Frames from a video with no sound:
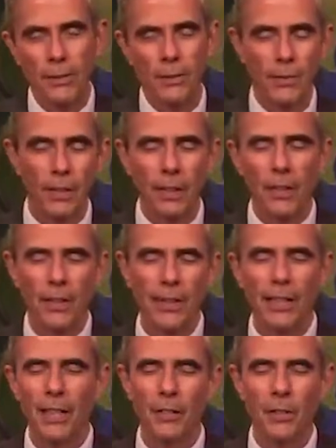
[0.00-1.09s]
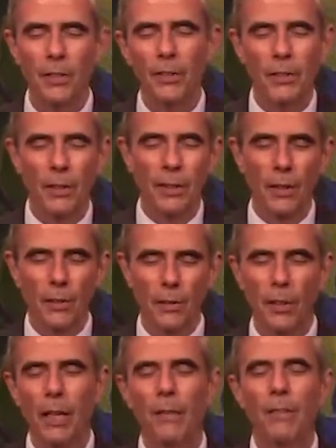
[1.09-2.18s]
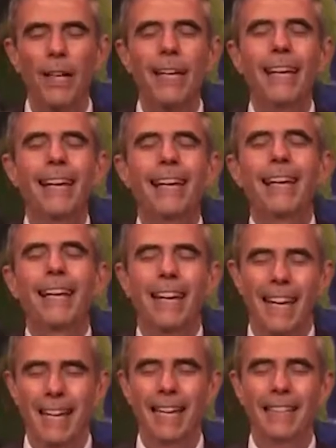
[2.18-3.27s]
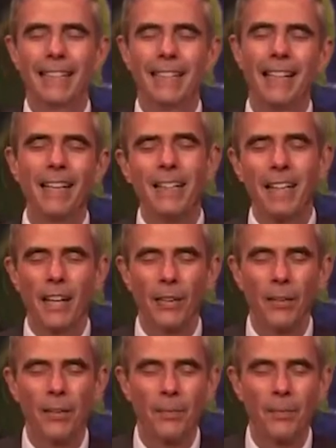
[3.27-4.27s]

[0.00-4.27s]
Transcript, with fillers: feel our intentions for giving, and say together,